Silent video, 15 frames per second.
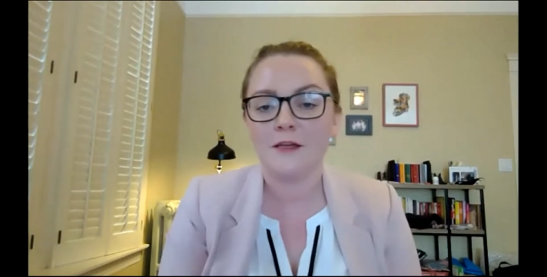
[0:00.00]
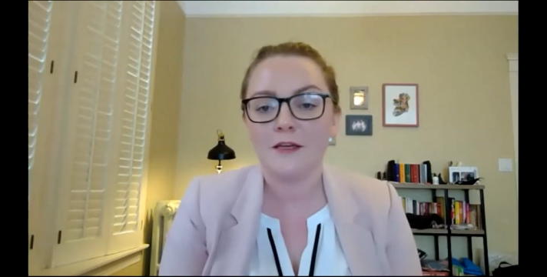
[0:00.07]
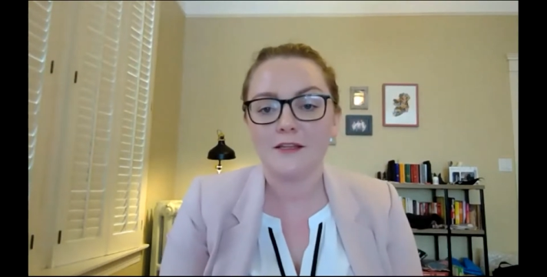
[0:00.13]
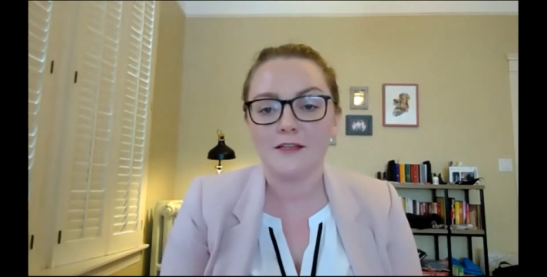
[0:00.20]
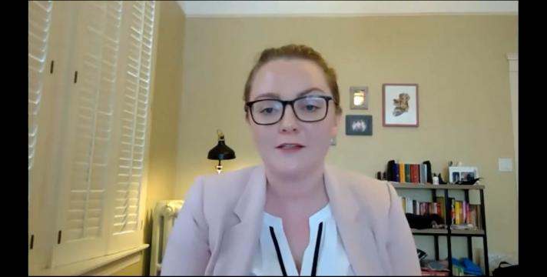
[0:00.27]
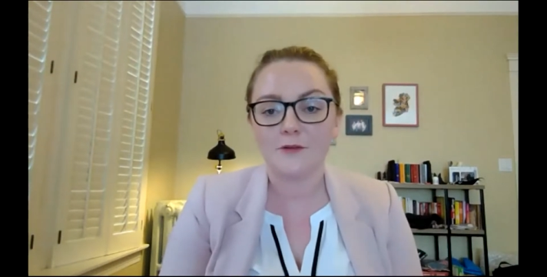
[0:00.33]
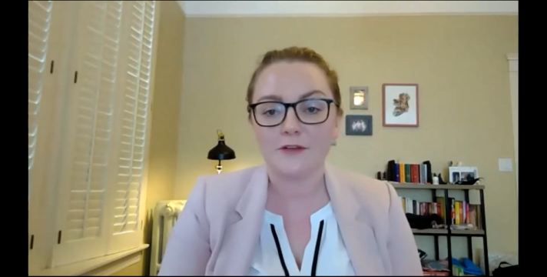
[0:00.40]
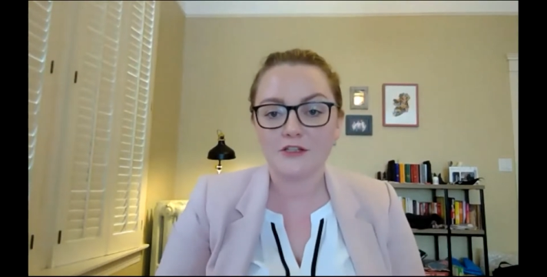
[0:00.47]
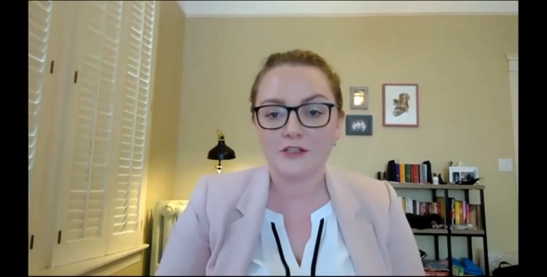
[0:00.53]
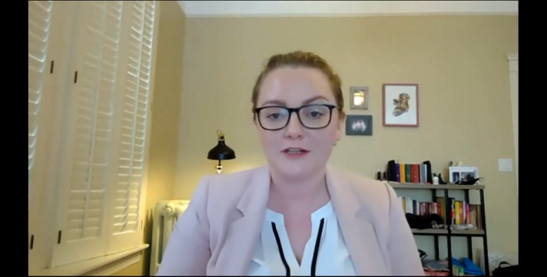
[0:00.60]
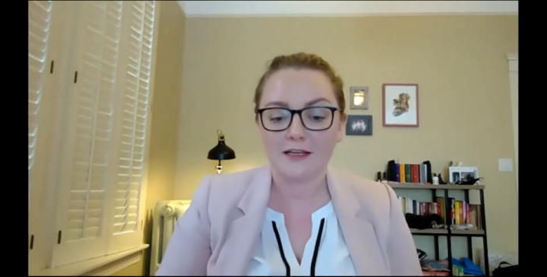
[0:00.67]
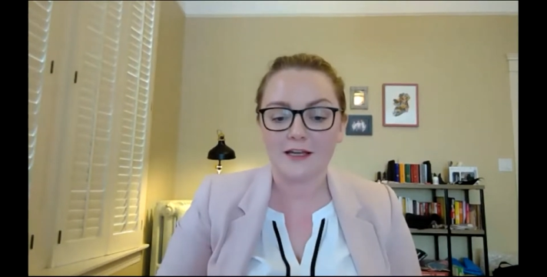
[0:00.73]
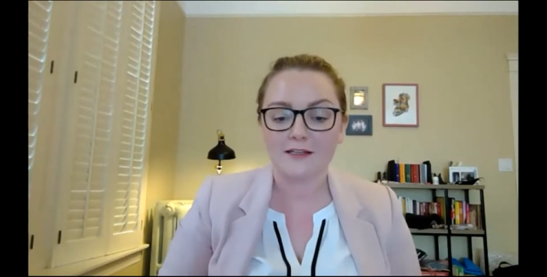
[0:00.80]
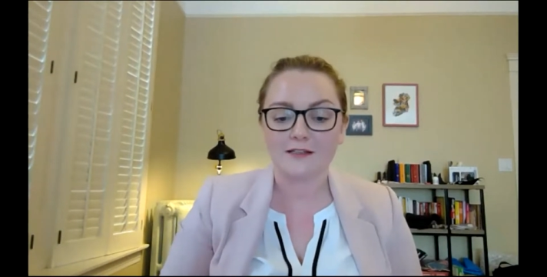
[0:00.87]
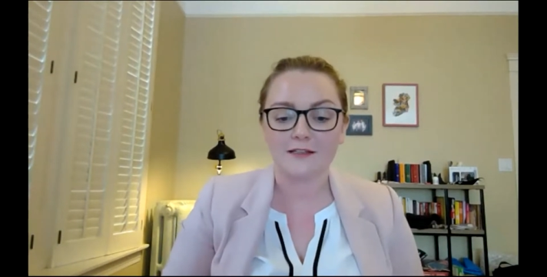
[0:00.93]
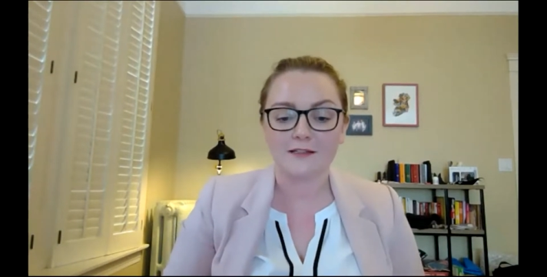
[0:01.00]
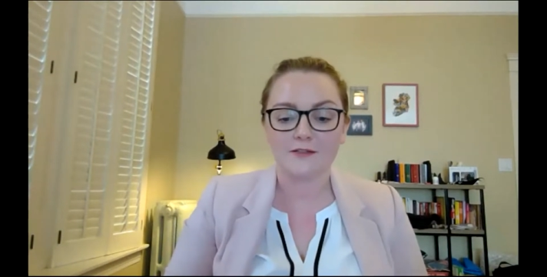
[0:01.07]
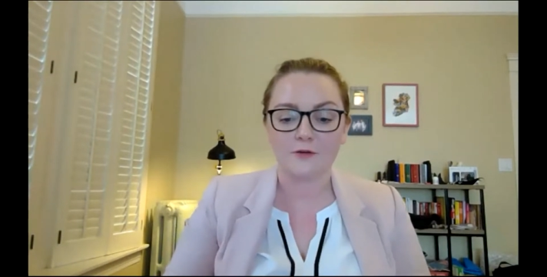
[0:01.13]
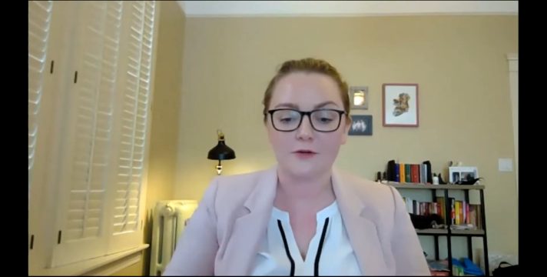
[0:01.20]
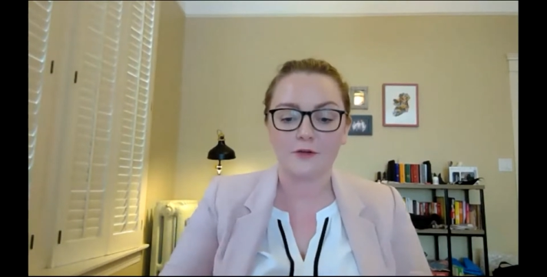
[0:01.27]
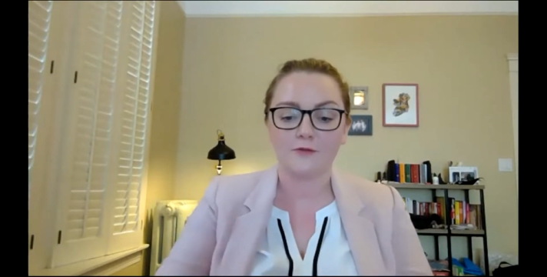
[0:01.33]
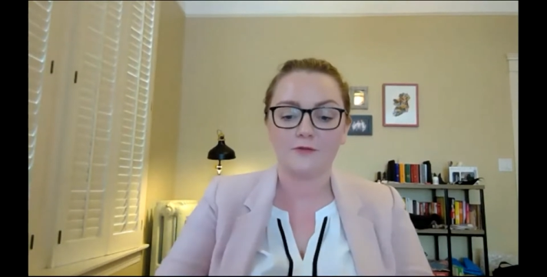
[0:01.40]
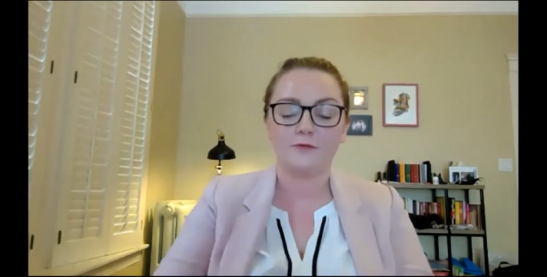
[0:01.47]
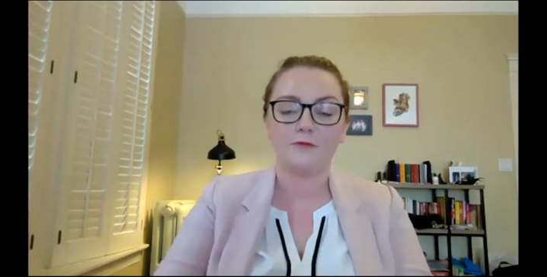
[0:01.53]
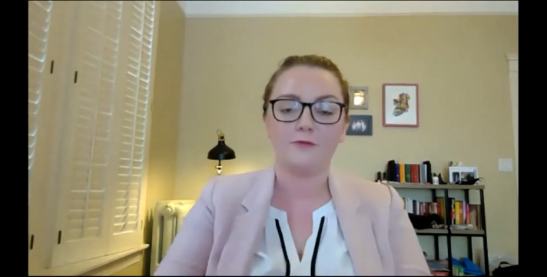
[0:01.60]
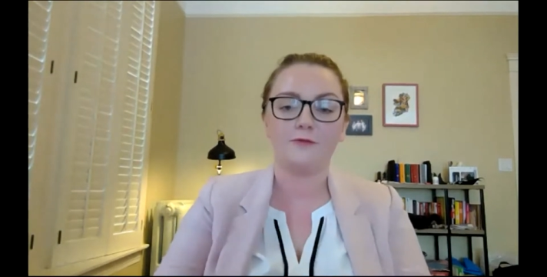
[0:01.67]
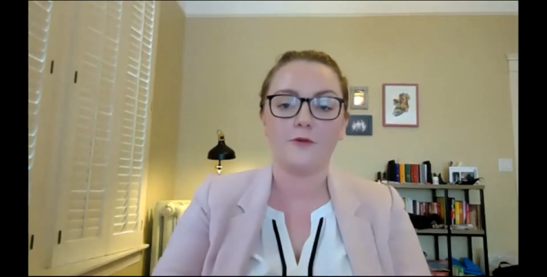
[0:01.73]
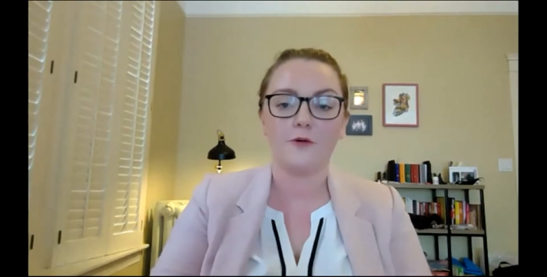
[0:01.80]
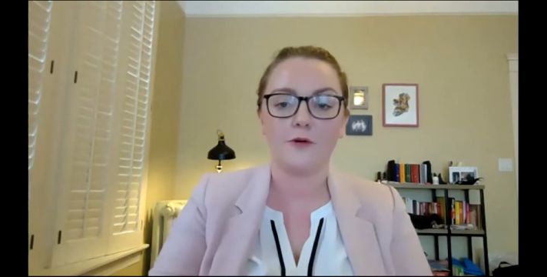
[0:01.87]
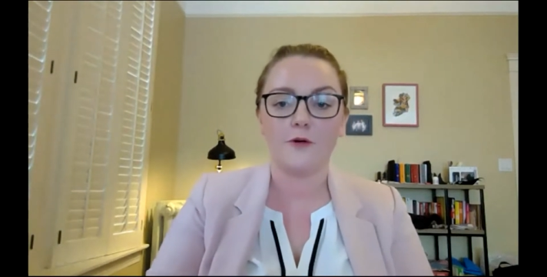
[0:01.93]
This question, I guess, is sort of
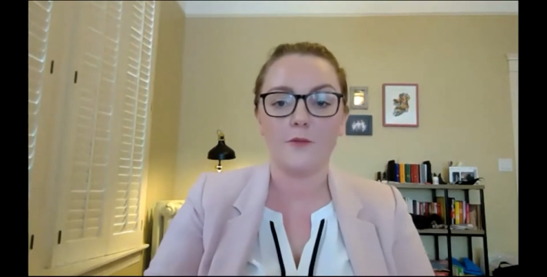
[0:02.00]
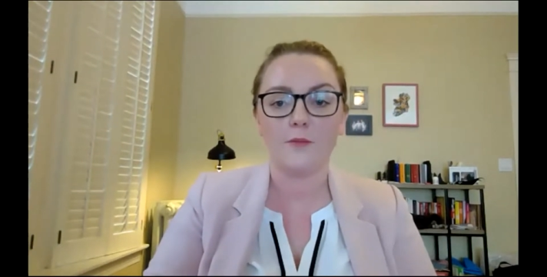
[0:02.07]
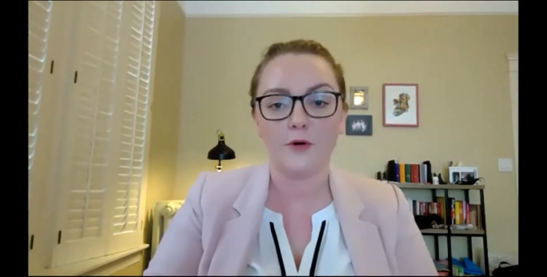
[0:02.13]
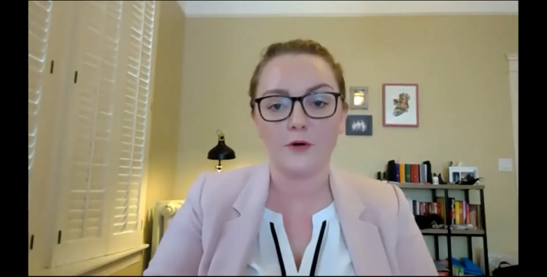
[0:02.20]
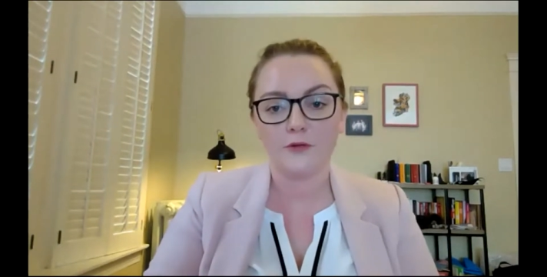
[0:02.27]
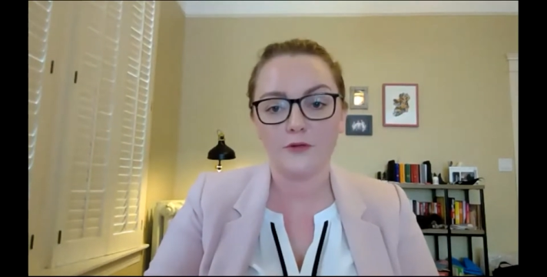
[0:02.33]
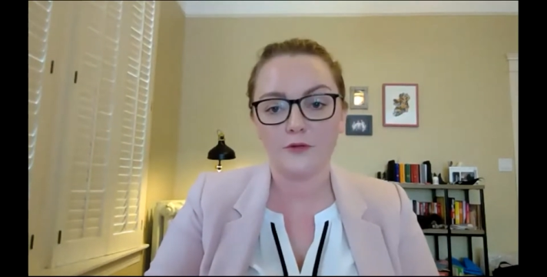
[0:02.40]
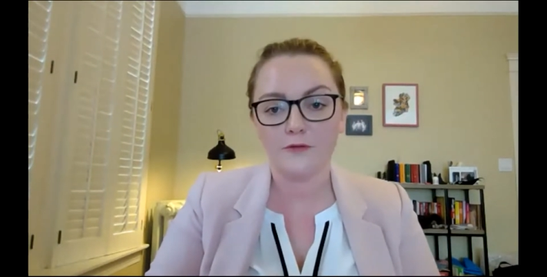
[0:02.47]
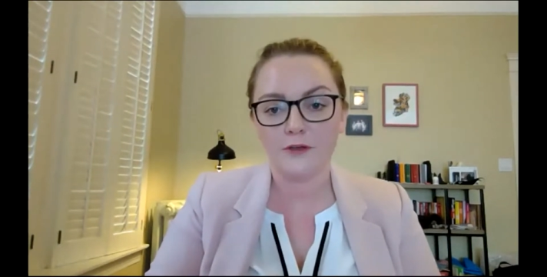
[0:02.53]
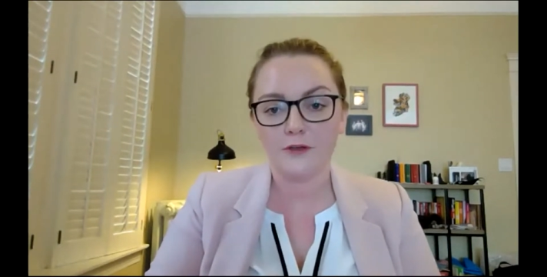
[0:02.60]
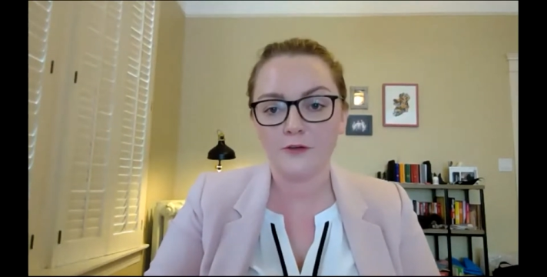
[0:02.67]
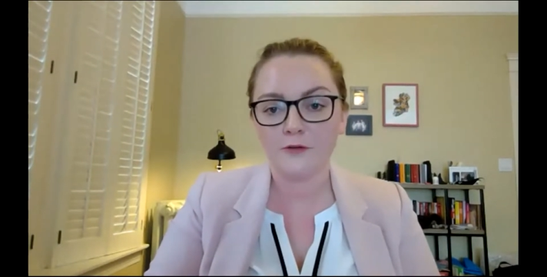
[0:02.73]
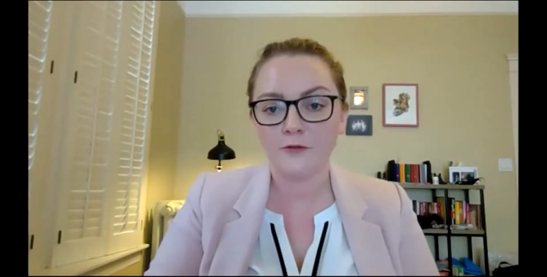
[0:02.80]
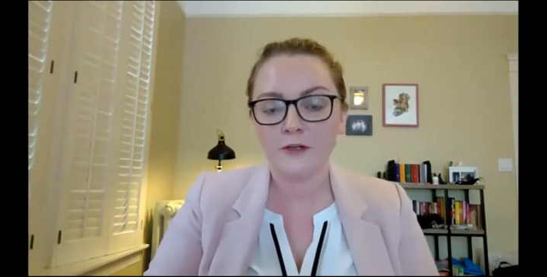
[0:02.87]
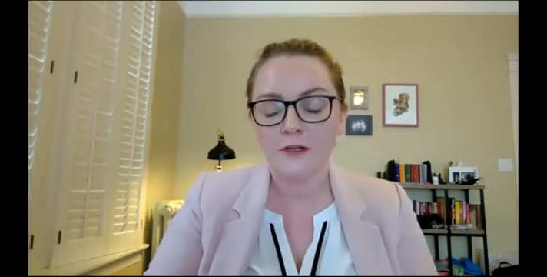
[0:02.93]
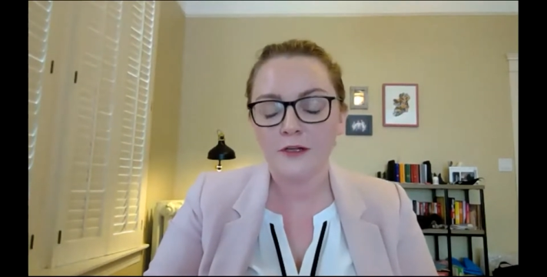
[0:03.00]
for both of you.